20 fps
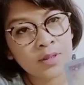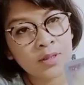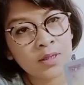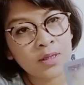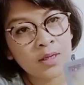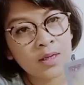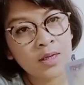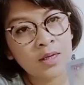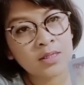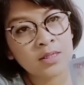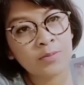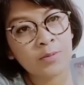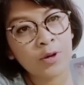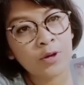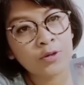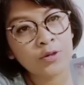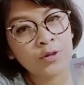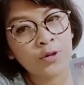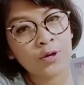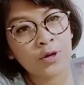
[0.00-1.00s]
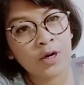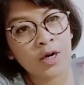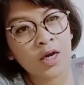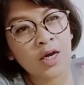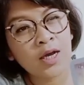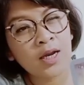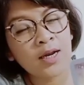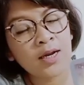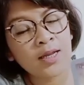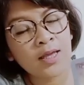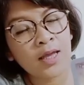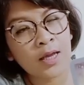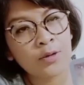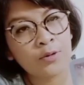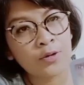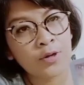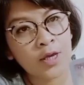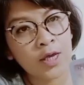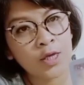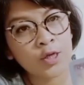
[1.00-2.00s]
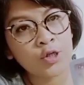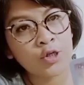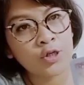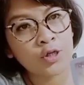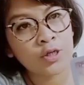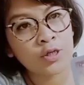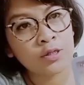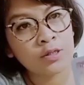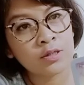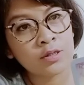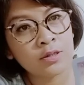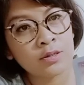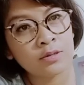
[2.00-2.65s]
It's about your early educations,